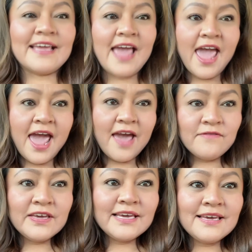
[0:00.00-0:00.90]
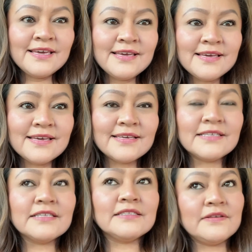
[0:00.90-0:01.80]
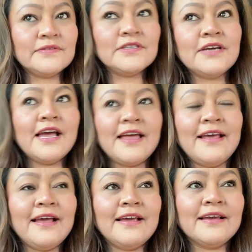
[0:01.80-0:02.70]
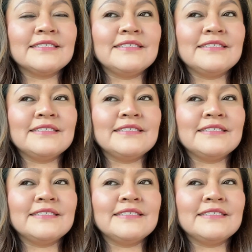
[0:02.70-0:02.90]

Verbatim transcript: heavy, gives you a headache.